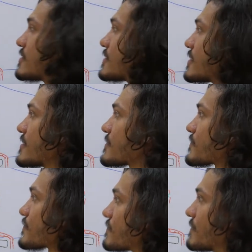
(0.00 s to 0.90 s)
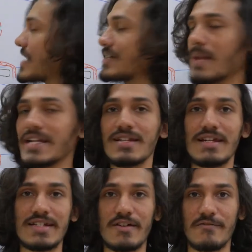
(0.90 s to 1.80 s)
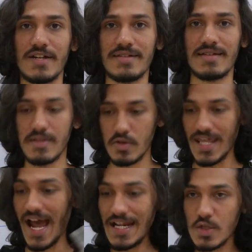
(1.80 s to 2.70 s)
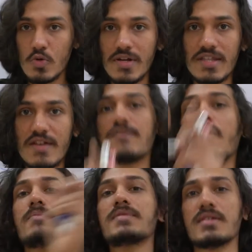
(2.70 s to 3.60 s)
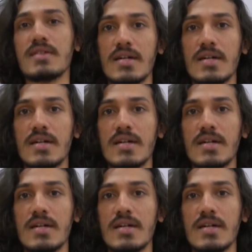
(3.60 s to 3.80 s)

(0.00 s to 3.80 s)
the mitral and tufted cells. So that together forms a